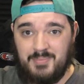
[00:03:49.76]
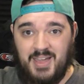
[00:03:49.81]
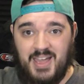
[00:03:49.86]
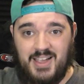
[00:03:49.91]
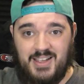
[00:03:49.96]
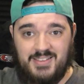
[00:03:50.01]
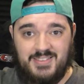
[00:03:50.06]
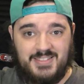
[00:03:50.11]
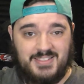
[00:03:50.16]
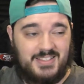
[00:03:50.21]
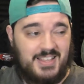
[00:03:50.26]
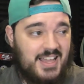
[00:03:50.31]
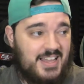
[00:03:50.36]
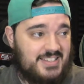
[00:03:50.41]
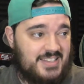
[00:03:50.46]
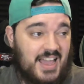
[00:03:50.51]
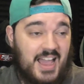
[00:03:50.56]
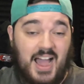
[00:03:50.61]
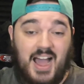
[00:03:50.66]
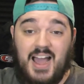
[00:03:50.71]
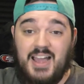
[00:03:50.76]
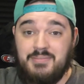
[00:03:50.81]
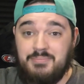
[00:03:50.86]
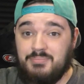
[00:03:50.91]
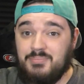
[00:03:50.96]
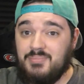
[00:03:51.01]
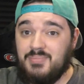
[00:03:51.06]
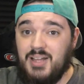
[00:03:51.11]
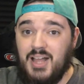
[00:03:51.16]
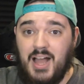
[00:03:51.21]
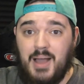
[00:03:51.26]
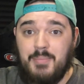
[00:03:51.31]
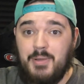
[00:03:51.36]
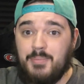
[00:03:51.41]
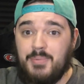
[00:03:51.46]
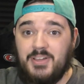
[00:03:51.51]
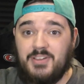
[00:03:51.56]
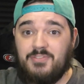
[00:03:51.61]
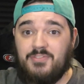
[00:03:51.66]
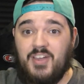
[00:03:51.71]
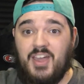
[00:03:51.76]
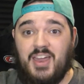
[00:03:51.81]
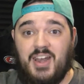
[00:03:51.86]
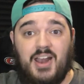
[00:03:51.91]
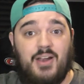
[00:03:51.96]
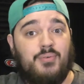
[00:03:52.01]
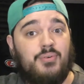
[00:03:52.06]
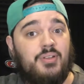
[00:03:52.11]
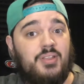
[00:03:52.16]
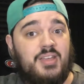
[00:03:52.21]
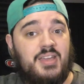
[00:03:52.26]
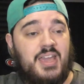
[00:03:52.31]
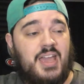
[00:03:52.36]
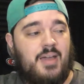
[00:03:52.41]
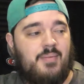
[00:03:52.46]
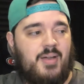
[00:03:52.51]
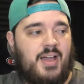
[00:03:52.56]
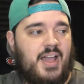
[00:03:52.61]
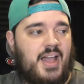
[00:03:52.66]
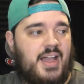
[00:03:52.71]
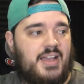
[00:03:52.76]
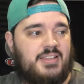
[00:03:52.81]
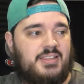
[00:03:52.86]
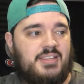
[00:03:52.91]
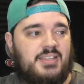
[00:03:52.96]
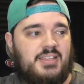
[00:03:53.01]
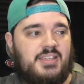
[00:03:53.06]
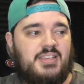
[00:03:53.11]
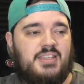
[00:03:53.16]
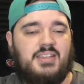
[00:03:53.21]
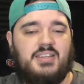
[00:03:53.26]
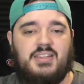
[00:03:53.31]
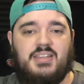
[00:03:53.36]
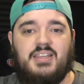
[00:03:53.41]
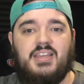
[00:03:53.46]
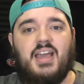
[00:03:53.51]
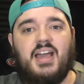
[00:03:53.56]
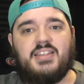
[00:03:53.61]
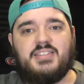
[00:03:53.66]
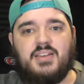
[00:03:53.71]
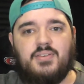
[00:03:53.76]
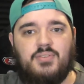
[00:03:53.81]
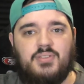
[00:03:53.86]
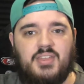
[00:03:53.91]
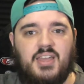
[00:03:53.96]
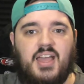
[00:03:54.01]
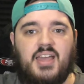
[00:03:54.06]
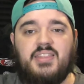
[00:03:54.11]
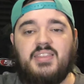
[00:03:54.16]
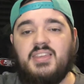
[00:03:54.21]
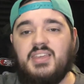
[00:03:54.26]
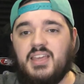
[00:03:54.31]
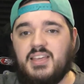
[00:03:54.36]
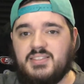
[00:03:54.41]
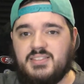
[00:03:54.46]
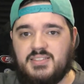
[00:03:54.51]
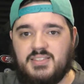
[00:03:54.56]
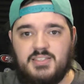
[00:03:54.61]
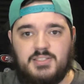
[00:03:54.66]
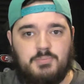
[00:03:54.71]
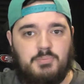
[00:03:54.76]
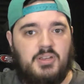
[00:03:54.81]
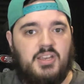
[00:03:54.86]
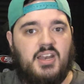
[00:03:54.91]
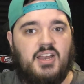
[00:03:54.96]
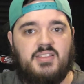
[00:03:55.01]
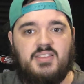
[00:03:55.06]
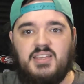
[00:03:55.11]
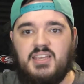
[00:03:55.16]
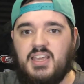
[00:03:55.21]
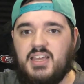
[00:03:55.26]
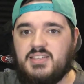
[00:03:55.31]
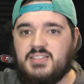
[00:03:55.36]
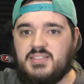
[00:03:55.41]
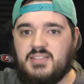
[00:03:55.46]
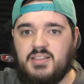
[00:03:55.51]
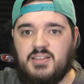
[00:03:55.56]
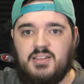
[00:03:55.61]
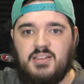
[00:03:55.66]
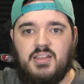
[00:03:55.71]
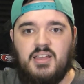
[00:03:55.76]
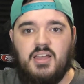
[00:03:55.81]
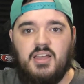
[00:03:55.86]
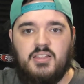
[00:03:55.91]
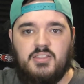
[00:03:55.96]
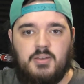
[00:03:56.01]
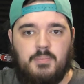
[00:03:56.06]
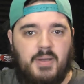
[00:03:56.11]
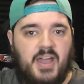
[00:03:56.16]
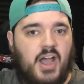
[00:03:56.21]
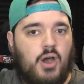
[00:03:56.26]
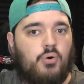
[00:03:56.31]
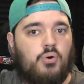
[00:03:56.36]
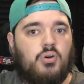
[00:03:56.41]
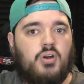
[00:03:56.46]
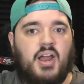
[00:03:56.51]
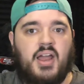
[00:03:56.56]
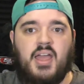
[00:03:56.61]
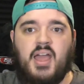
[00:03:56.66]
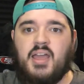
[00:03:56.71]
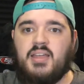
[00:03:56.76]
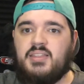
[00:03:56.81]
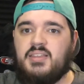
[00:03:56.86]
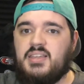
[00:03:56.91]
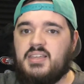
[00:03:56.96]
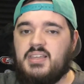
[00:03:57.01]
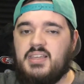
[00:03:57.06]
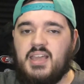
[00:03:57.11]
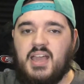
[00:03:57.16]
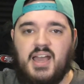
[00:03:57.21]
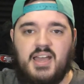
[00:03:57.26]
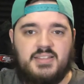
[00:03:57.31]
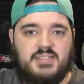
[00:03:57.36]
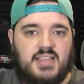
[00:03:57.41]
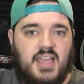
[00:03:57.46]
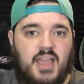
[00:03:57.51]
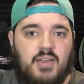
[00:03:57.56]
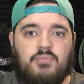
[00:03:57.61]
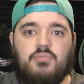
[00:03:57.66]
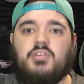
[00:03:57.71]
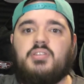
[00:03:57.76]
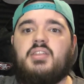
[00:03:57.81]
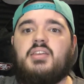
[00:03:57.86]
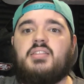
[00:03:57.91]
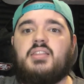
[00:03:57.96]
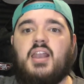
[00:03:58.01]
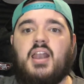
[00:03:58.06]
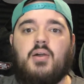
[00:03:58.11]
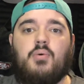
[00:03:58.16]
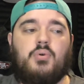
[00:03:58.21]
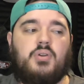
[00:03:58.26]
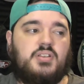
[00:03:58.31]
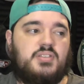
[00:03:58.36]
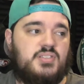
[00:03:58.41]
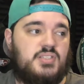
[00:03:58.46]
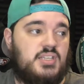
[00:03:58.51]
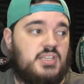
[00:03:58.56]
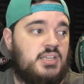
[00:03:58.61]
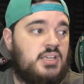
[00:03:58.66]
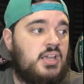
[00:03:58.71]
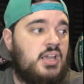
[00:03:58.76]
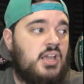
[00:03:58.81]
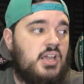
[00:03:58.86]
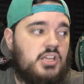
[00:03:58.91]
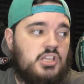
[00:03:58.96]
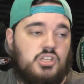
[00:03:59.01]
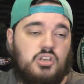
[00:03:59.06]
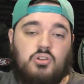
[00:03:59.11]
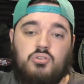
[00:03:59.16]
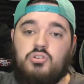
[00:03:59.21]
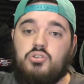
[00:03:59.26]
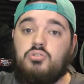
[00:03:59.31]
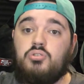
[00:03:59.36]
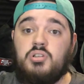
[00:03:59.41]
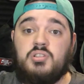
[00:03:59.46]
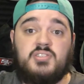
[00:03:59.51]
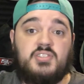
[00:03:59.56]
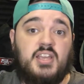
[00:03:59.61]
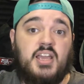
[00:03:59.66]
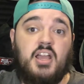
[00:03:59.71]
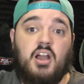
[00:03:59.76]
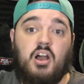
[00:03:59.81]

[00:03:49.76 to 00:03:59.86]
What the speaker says: back in this class. I'm a big fan. I really am. I think he has everything. I think he has the speed. I think he has the power. I think he has everything that I want to see. You know, you could say